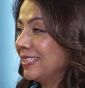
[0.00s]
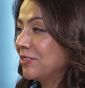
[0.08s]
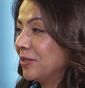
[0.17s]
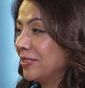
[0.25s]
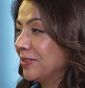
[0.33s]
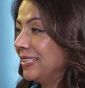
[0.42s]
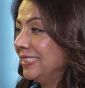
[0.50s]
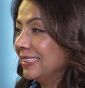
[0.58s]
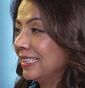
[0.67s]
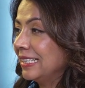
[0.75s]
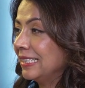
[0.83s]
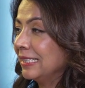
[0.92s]
and
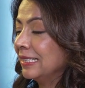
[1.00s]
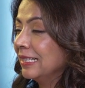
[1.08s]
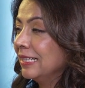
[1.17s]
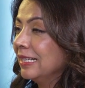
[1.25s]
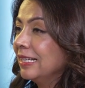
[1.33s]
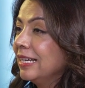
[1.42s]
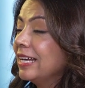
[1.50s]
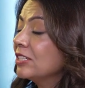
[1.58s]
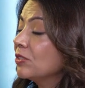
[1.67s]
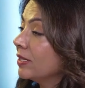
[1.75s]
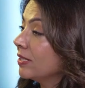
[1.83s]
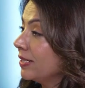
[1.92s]
retreats and
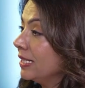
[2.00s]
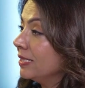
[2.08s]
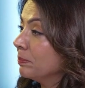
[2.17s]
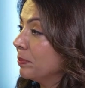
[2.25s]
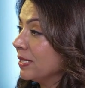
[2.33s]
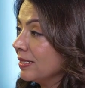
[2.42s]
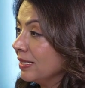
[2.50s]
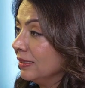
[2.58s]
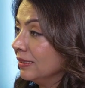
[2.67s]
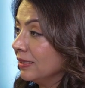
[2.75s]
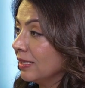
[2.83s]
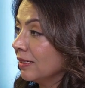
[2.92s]
Is retreat
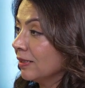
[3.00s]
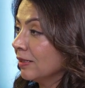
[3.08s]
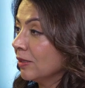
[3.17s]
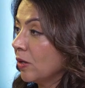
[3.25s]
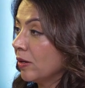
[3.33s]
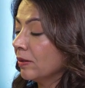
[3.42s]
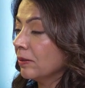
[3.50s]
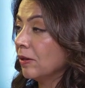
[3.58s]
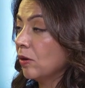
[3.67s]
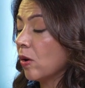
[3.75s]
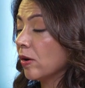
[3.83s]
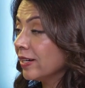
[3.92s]
business or
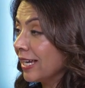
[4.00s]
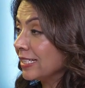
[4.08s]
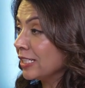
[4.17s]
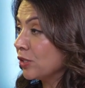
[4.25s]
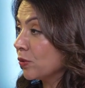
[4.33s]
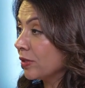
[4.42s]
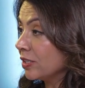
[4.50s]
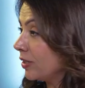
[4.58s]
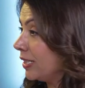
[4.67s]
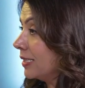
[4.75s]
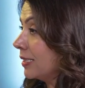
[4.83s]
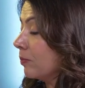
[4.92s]
organizing your
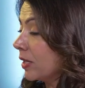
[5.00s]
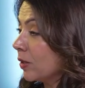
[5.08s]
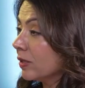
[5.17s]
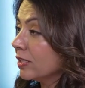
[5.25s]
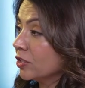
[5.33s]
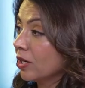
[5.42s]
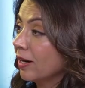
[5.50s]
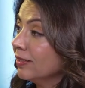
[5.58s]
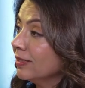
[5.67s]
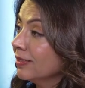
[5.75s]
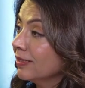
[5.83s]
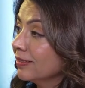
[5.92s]
retreat something on the
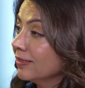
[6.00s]
charts?